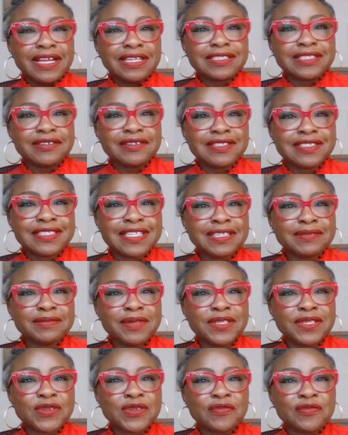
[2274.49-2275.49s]
Someone sends
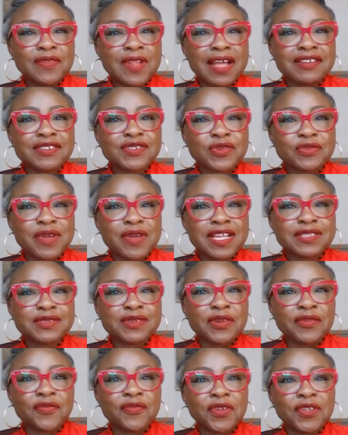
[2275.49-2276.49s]
me to flowers reminds
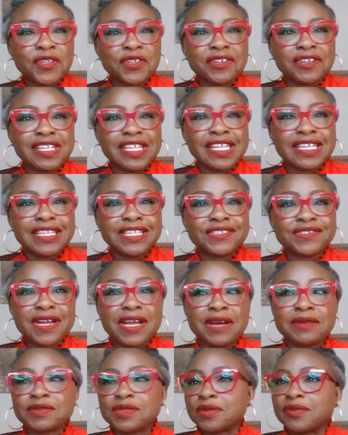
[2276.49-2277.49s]
me of funeral and they dry
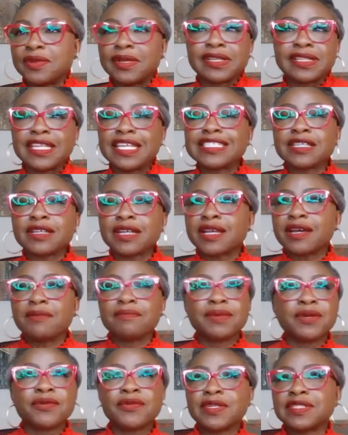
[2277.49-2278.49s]
out too quickly. It's a
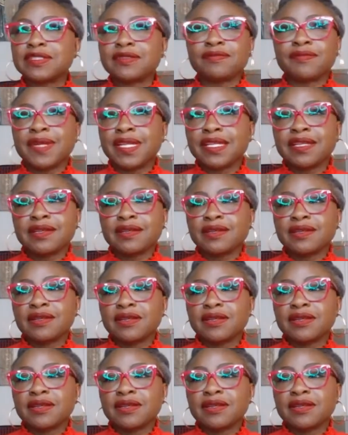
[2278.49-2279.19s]
complete waste of money.